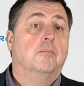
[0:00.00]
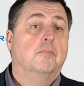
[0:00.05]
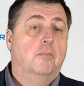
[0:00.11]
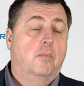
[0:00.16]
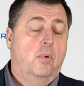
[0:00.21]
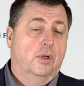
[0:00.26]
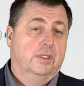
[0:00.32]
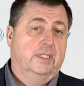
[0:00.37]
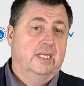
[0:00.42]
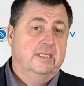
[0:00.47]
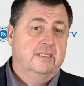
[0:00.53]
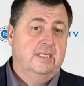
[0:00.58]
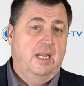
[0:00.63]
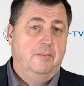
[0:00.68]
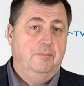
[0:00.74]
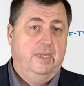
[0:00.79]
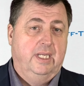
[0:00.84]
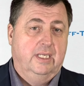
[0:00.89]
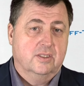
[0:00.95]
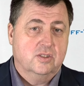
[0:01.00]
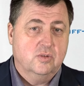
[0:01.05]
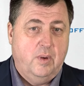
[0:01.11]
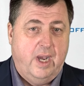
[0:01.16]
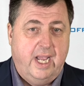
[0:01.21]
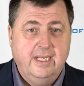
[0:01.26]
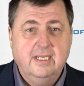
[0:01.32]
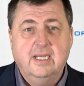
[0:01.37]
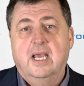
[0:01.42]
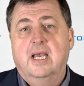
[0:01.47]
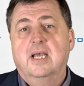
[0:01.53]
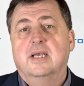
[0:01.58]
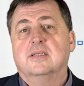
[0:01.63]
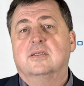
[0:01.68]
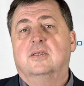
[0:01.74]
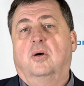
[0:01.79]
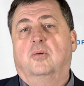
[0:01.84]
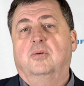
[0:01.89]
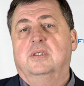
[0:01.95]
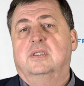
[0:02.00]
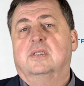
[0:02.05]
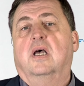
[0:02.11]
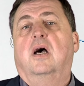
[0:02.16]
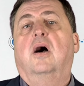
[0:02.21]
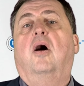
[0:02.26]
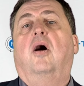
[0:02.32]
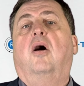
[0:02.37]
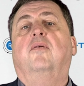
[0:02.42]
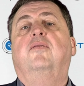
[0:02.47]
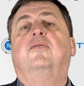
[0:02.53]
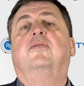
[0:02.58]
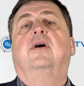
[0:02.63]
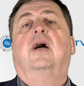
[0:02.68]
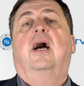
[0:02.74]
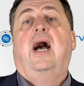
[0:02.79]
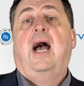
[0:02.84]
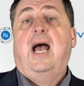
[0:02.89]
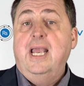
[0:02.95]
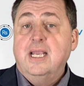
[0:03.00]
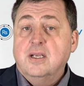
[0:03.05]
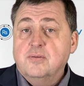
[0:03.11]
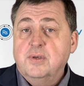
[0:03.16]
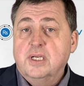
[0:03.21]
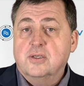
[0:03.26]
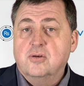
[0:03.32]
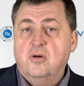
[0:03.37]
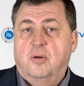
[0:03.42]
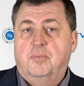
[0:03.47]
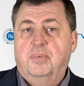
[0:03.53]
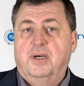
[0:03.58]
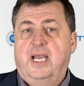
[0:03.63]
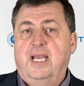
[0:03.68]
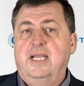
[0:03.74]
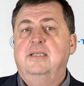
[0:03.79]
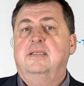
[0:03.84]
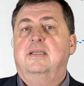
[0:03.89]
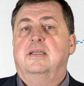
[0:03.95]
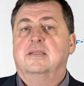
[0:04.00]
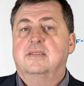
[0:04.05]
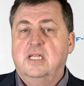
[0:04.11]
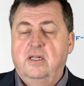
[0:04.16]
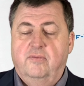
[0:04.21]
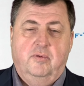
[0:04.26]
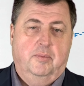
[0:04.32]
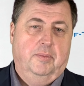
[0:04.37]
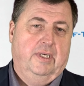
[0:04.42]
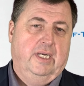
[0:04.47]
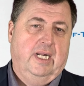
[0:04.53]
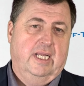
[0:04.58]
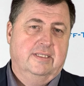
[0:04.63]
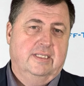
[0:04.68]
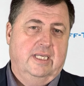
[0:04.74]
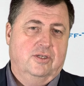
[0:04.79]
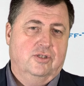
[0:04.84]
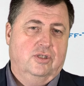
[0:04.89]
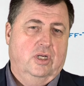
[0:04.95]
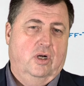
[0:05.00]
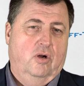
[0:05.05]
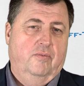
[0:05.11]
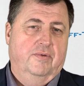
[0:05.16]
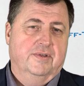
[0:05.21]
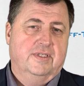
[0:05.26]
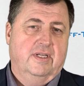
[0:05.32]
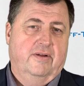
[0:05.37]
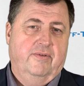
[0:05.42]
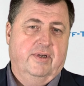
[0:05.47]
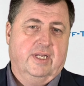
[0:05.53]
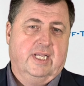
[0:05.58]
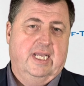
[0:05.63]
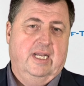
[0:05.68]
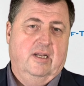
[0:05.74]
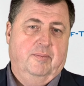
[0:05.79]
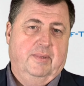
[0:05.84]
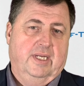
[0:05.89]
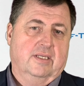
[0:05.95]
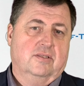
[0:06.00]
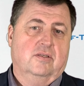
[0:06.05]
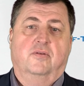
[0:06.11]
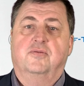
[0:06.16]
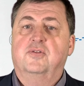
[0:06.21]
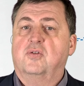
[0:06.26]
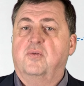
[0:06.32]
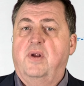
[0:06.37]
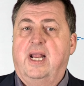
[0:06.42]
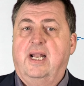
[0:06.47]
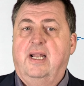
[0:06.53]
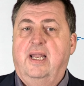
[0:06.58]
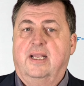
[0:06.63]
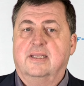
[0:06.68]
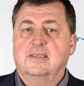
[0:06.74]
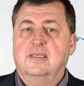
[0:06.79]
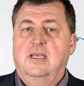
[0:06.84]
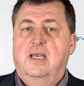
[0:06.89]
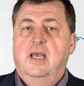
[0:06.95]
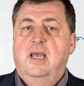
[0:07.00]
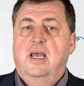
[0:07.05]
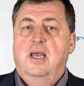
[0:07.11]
more than 10 meters wide, zones of high-grade copper and silver mineralization over several kilometers of strike lengths.